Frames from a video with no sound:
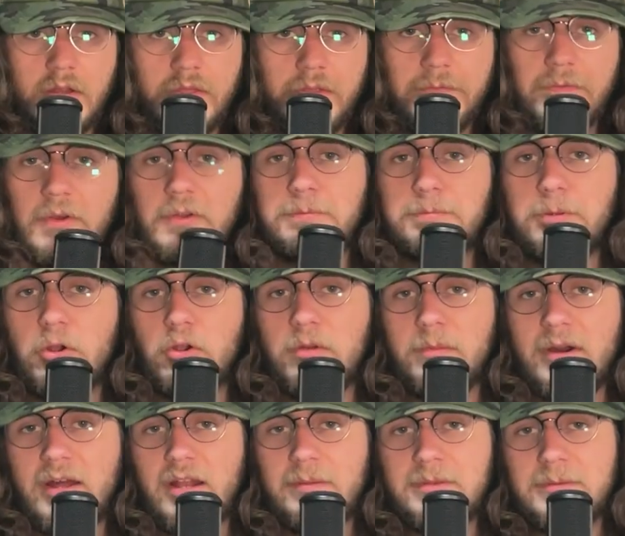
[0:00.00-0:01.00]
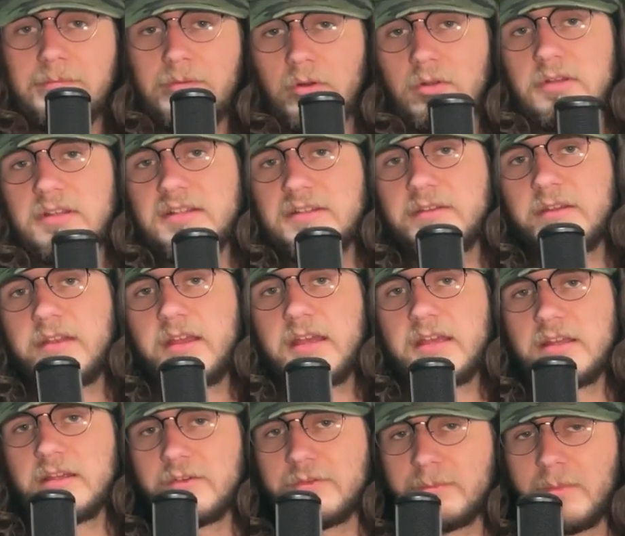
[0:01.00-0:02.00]
The first Pokemon I'll be bullying
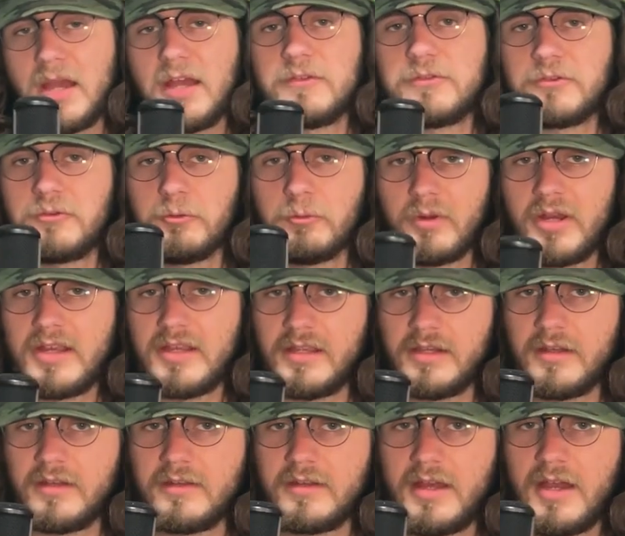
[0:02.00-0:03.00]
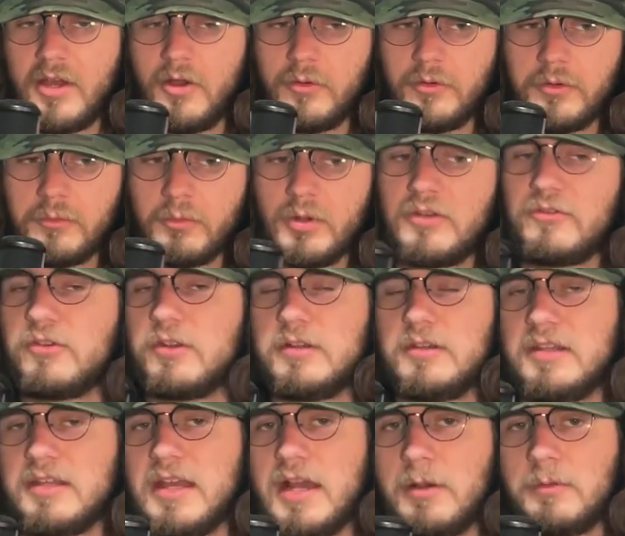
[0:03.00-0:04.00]
today is Masquerain. Now,
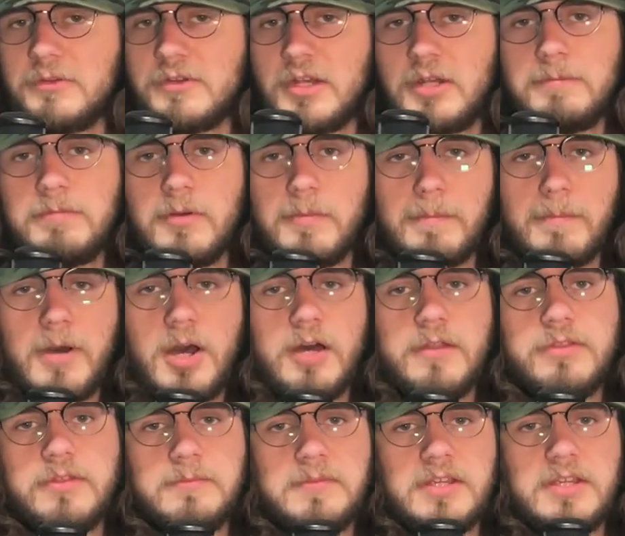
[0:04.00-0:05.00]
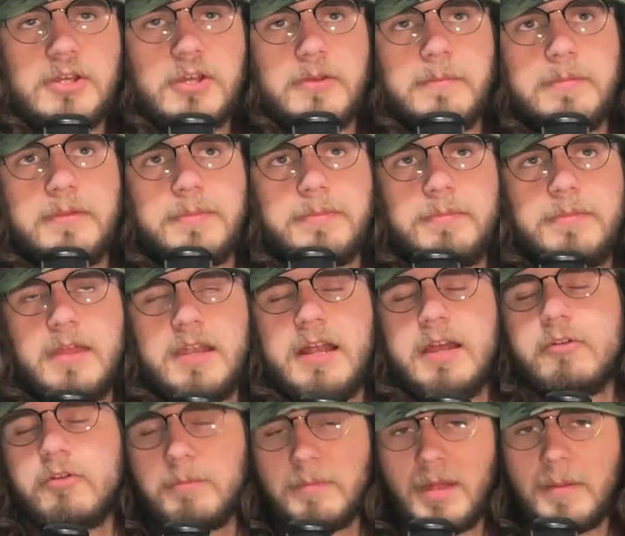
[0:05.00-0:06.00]
originally I was going to put Mothim here, but then
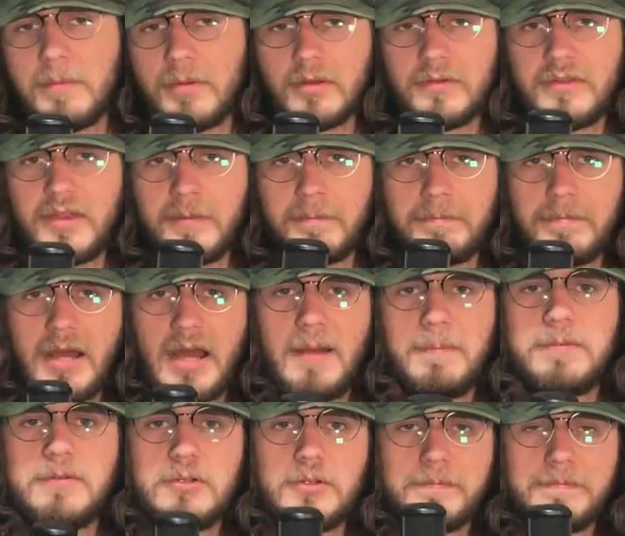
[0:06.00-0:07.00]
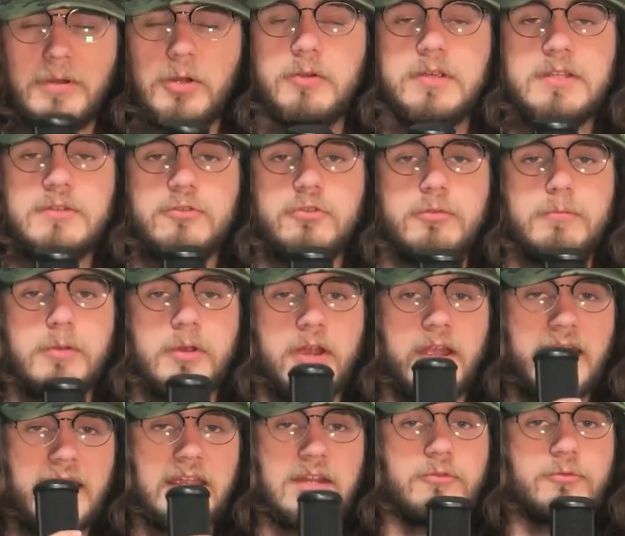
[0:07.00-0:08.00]
I remembered that popular
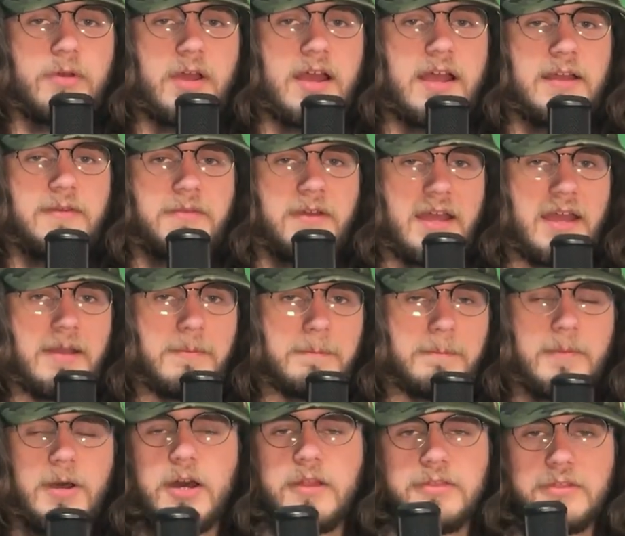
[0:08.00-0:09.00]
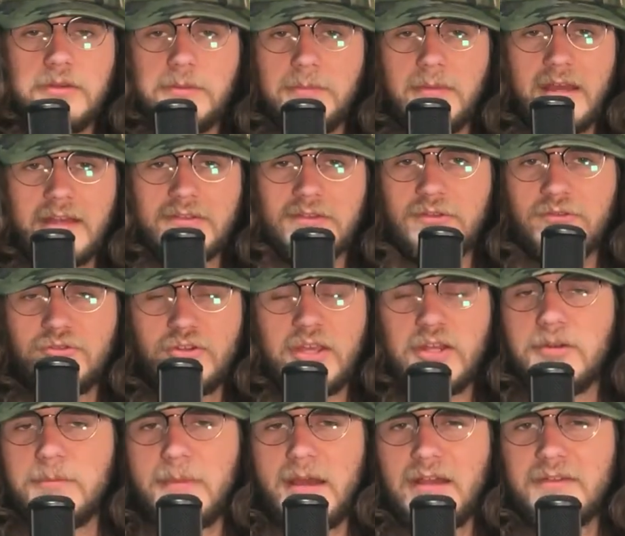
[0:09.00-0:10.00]
PokeTuber A-Drive had Mothim as his
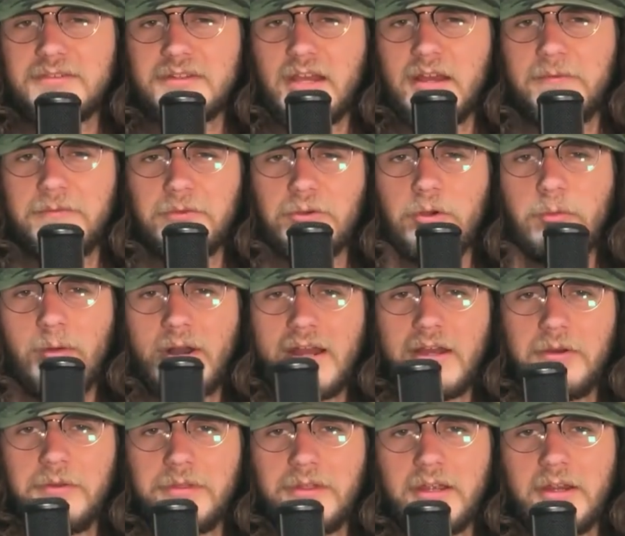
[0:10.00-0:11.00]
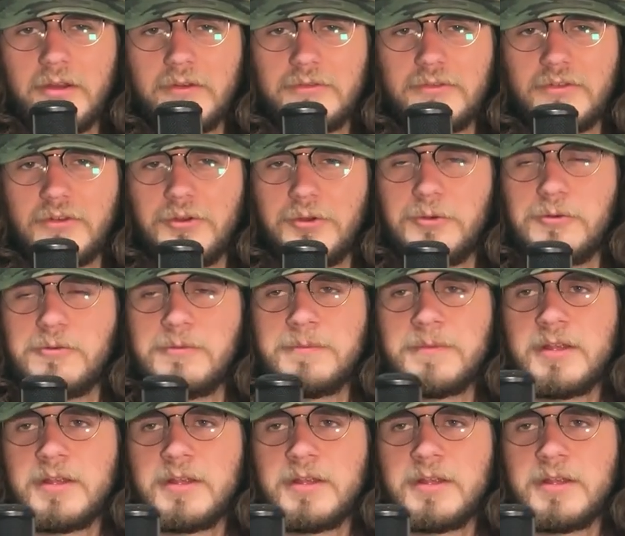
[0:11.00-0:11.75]
channel mascot for a while there, so